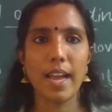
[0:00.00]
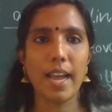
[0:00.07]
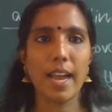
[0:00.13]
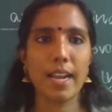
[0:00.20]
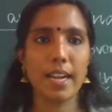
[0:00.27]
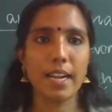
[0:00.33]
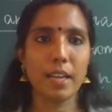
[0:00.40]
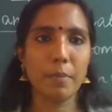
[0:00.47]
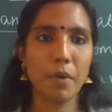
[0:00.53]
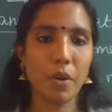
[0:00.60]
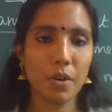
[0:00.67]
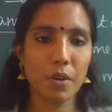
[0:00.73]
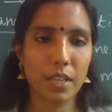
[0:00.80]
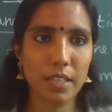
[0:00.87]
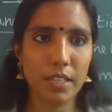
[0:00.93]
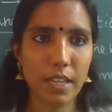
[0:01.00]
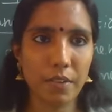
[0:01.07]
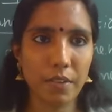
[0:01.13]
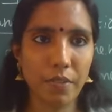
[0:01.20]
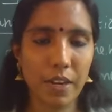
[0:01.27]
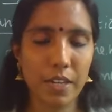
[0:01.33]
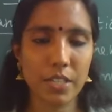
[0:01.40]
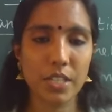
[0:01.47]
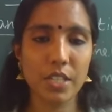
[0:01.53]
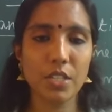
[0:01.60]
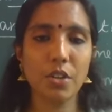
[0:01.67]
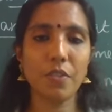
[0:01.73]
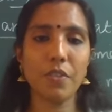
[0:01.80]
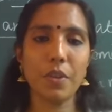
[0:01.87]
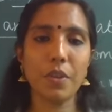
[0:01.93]
and about the
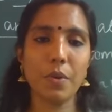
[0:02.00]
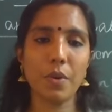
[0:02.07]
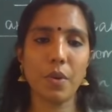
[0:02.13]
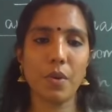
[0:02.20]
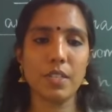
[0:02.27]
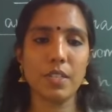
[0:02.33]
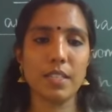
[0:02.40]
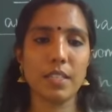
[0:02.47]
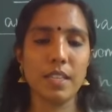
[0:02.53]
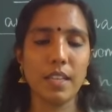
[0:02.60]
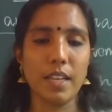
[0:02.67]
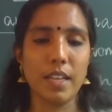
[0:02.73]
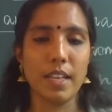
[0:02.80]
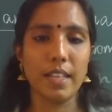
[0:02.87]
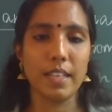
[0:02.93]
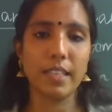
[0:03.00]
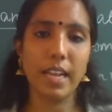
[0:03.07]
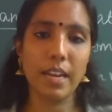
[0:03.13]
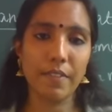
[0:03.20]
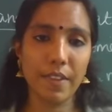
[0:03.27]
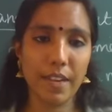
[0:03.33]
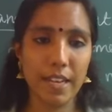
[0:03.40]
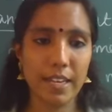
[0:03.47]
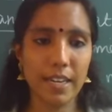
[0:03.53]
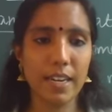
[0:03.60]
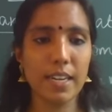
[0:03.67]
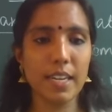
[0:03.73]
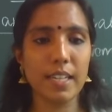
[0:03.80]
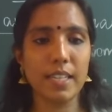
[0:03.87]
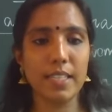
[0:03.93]
functions of neurons that we
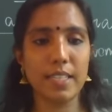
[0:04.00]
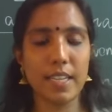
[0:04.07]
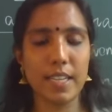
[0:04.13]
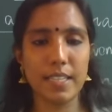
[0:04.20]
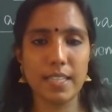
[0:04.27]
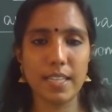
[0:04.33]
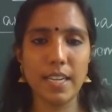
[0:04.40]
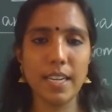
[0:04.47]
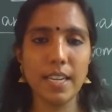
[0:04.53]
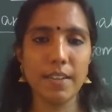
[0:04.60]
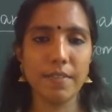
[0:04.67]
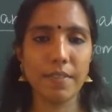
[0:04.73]
learned in this lesson.